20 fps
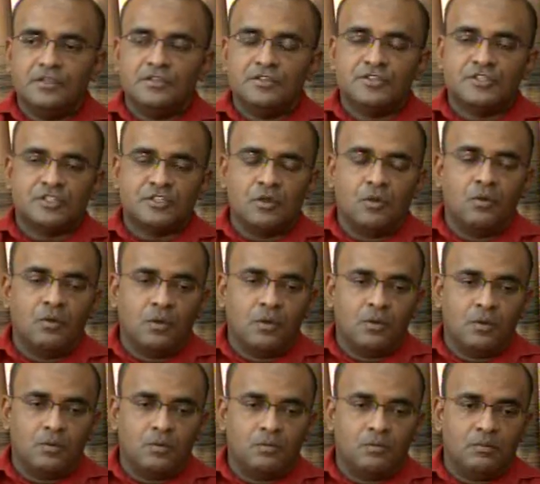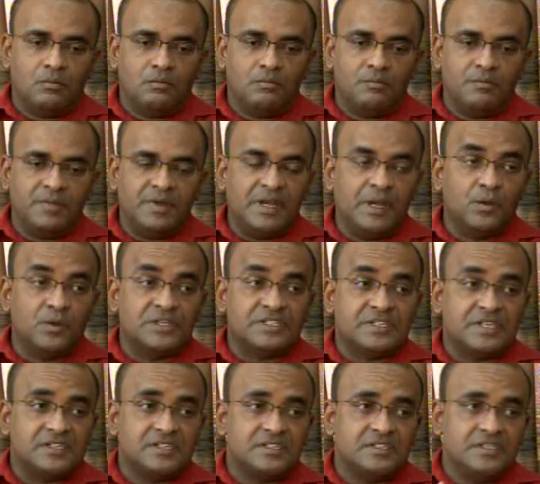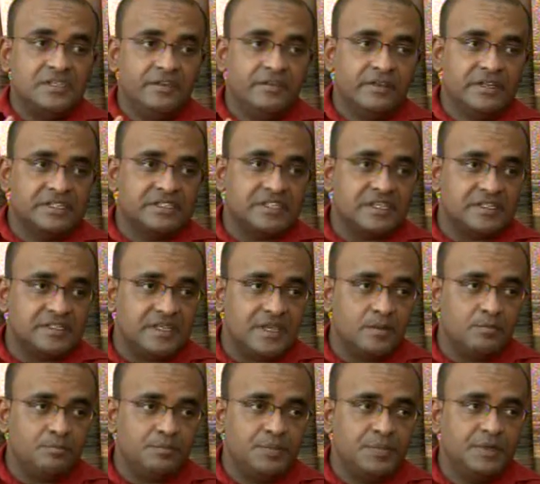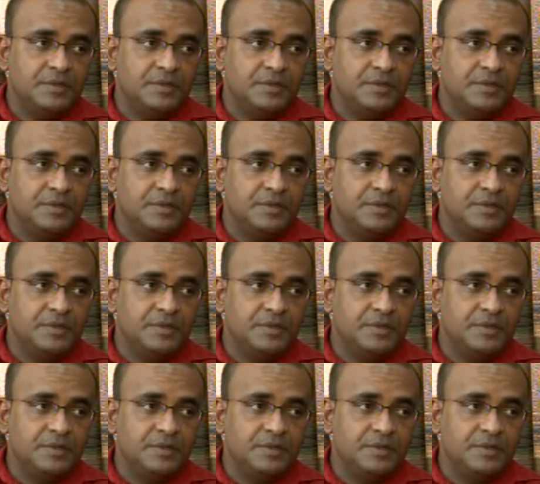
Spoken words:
So there was a serious attempt